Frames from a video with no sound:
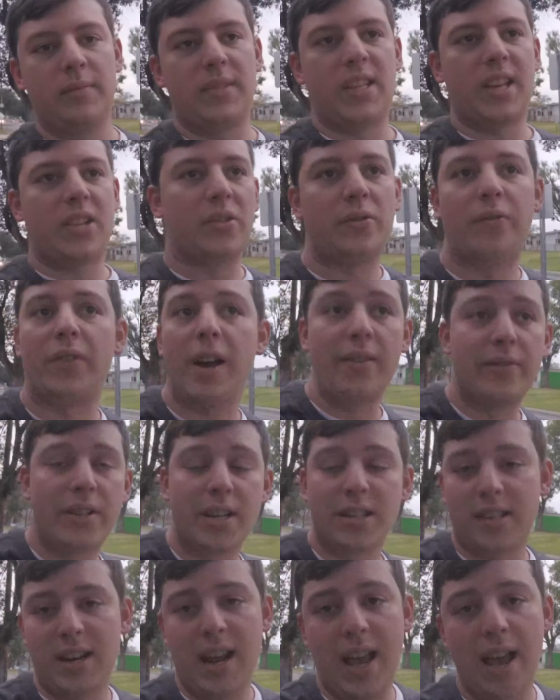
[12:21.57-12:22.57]
Session 5
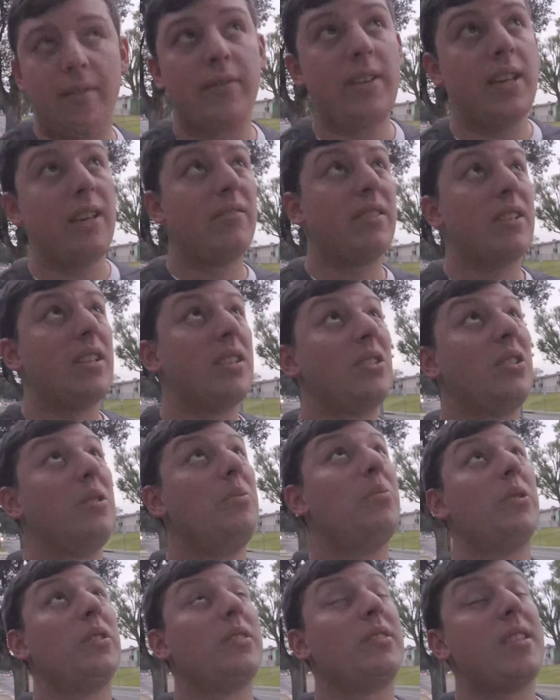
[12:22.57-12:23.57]
doesn't have even in
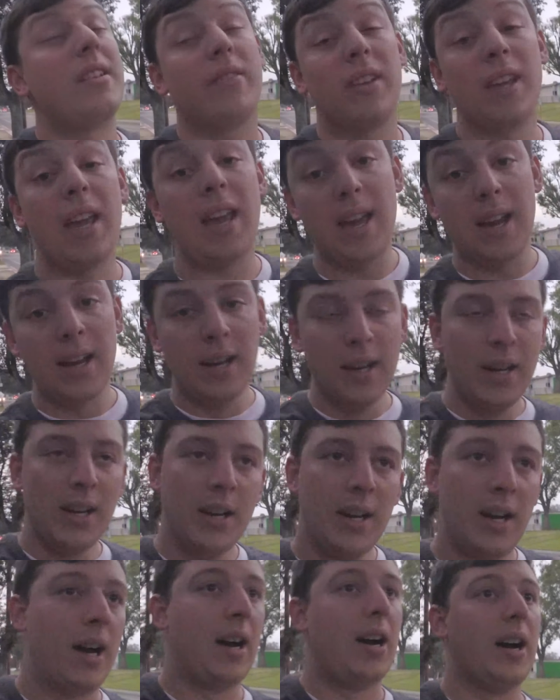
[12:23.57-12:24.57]
2.7K.
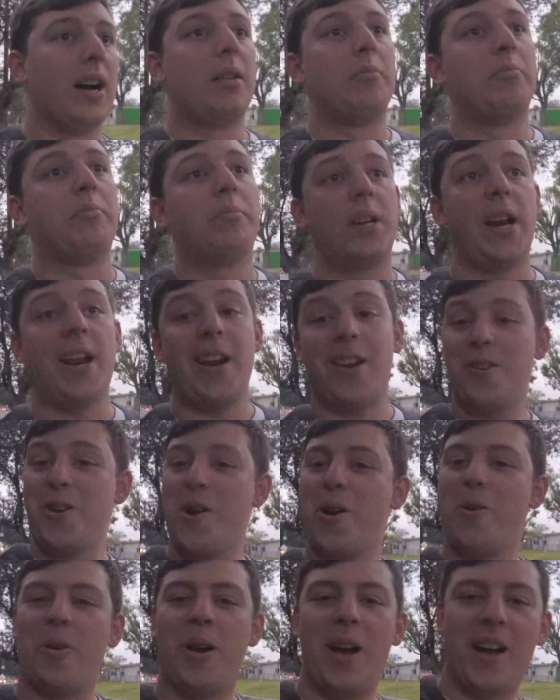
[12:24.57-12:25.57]
But I don't
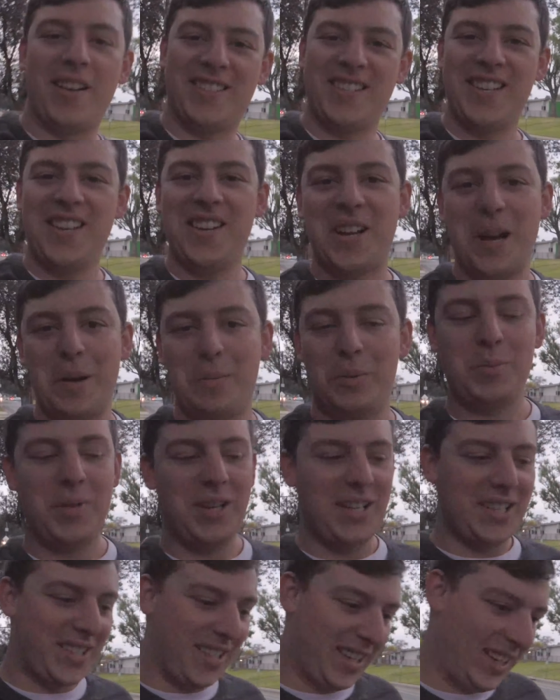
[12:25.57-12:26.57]
know, I'll see you in a couple
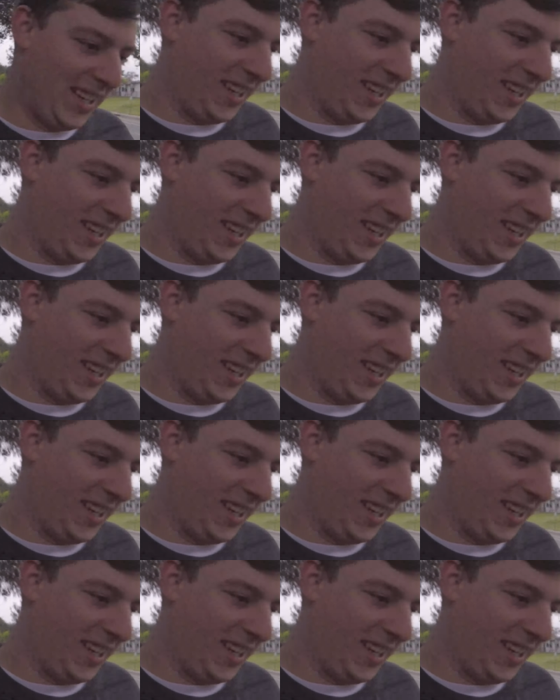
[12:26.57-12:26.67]
minutes.